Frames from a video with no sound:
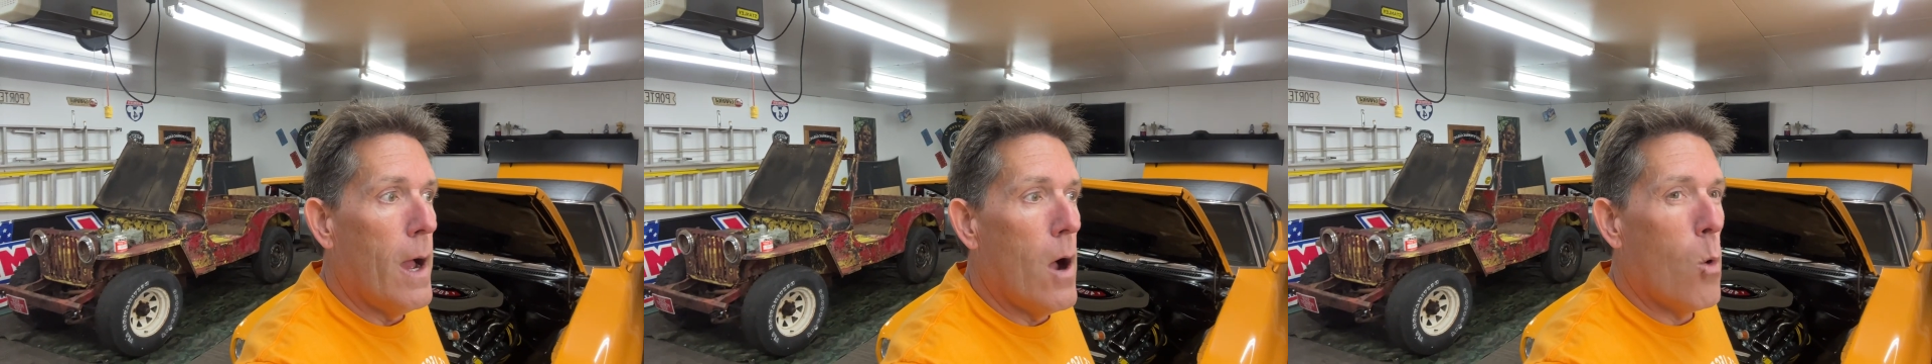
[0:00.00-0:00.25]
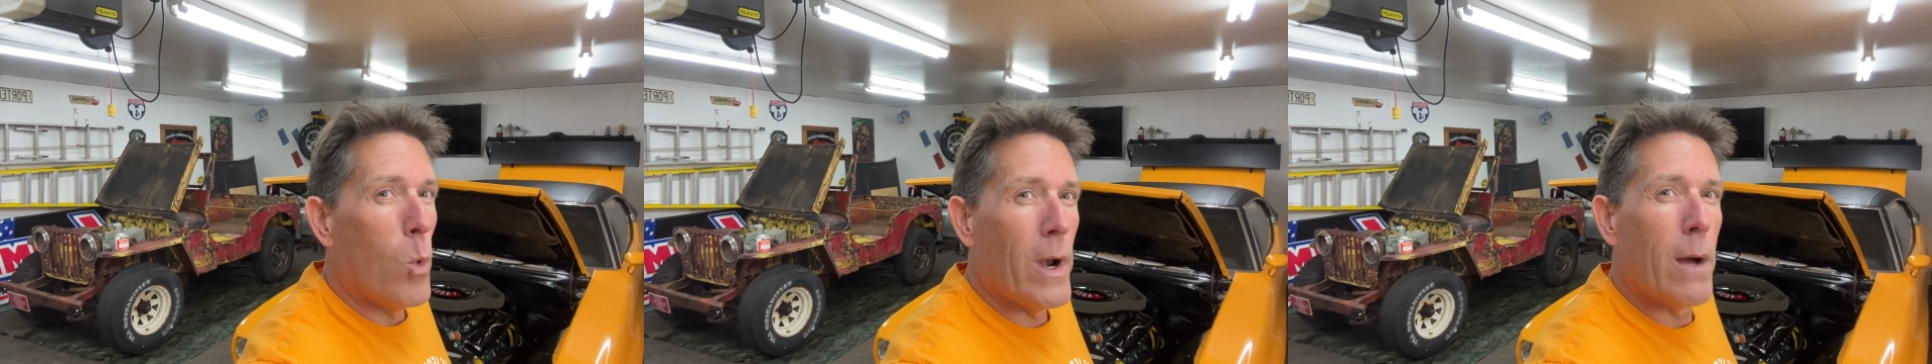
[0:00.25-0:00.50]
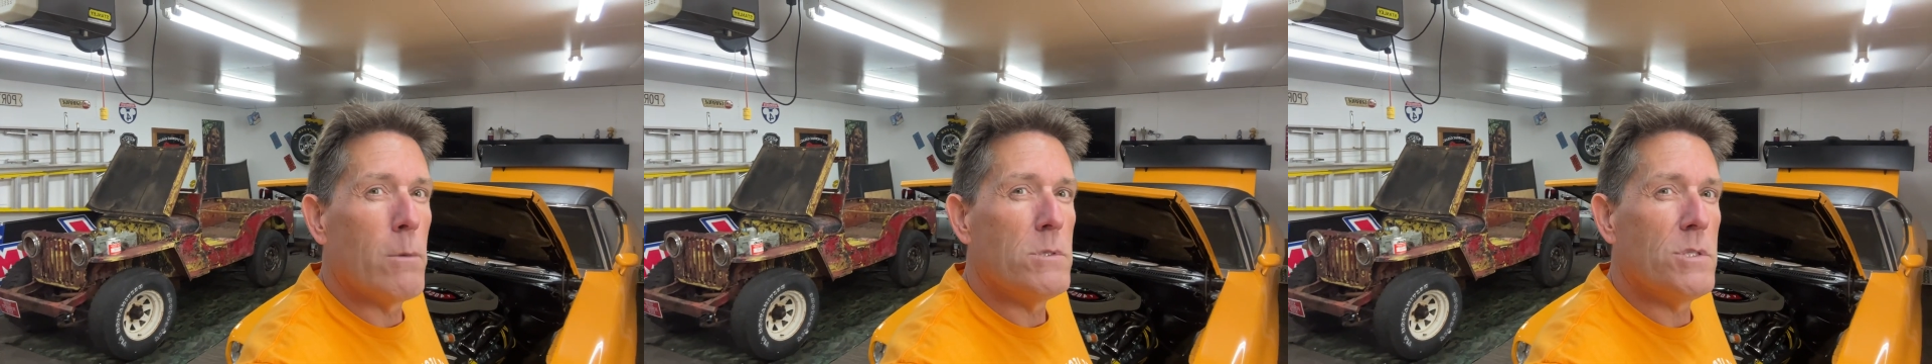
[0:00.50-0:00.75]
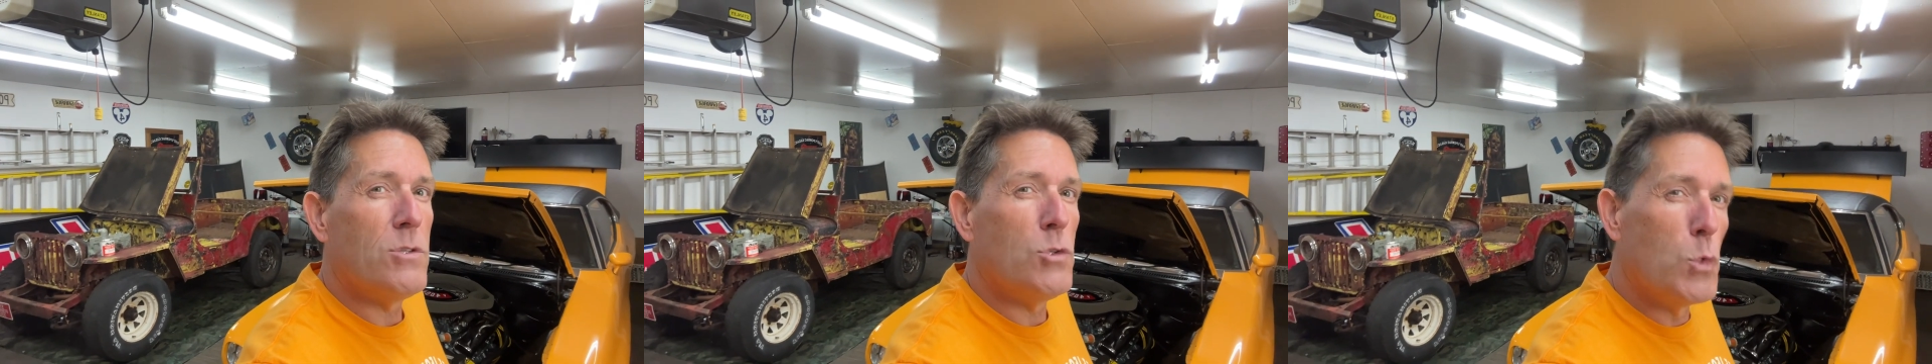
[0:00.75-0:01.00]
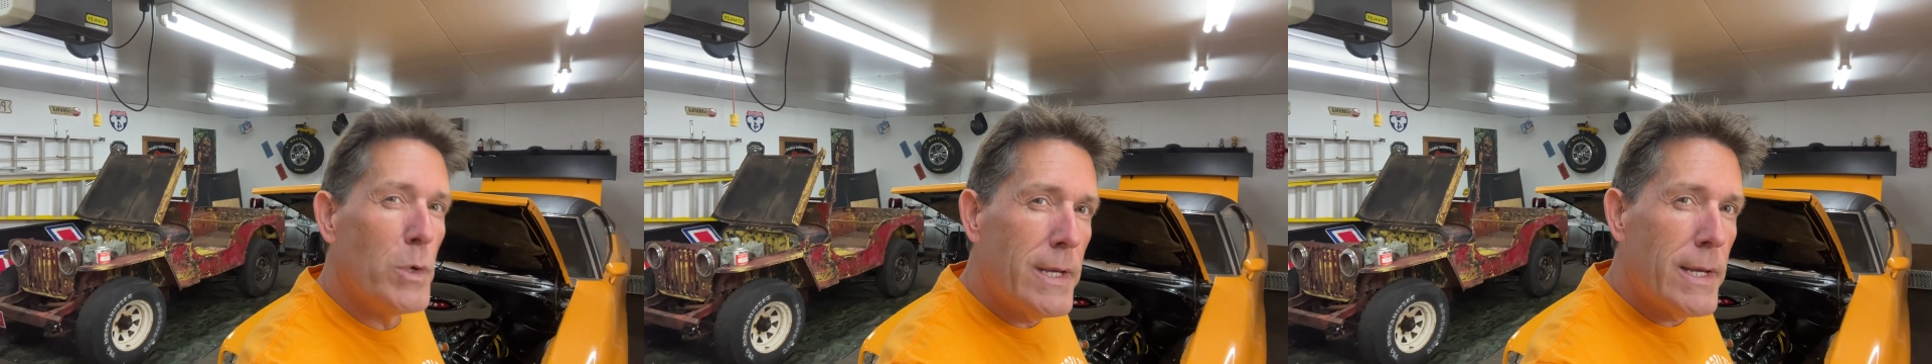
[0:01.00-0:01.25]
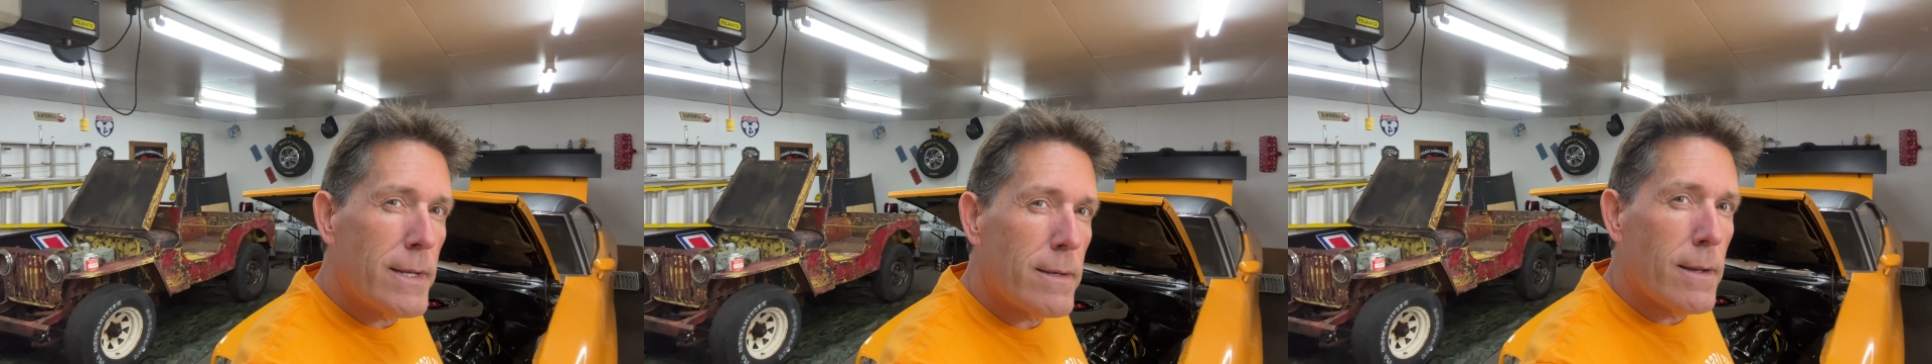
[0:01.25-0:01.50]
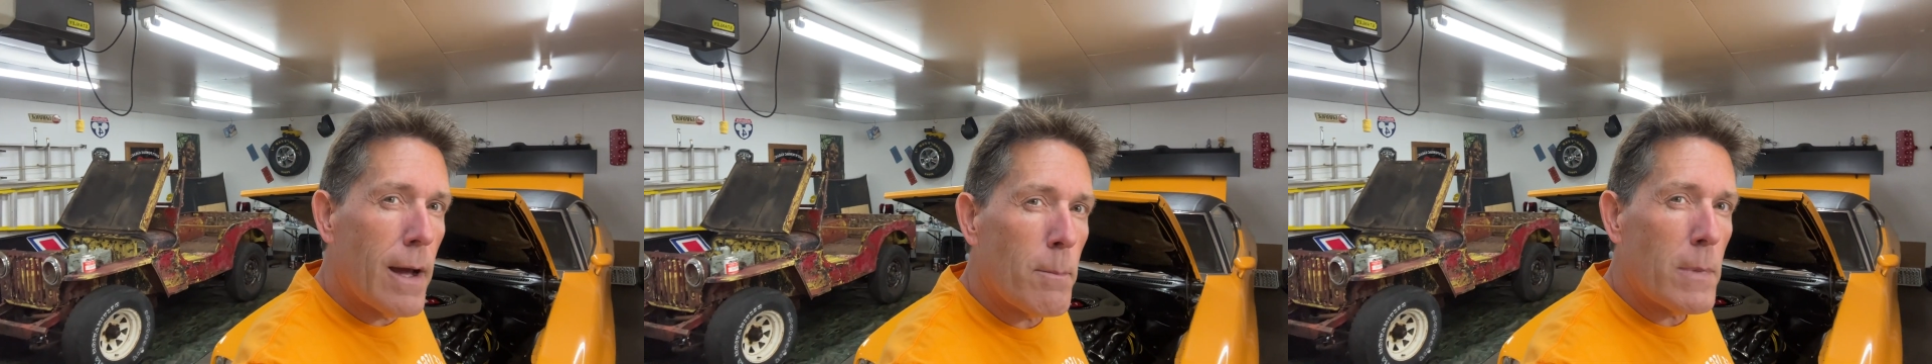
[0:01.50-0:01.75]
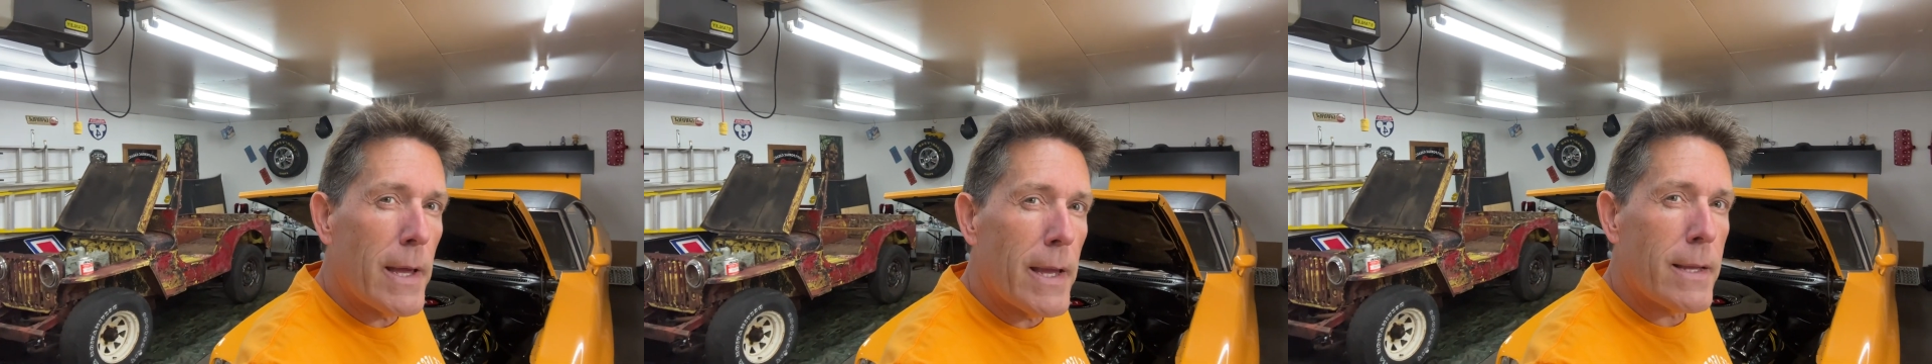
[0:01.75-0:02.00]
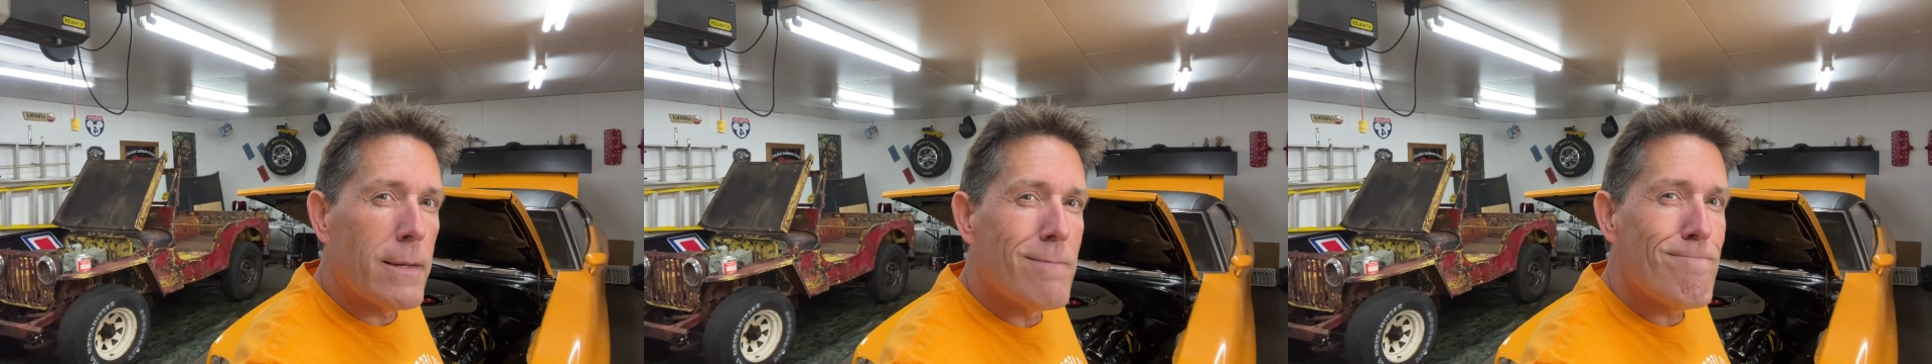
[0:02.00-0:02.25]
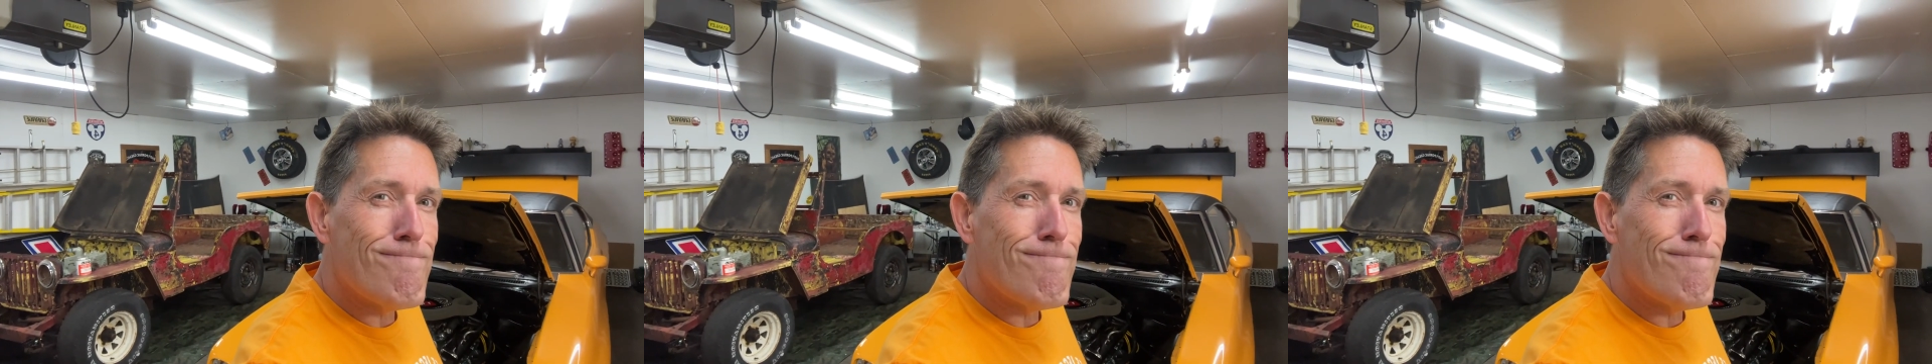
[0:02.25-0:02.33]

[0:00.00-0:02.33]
When I was doing it, I'm like,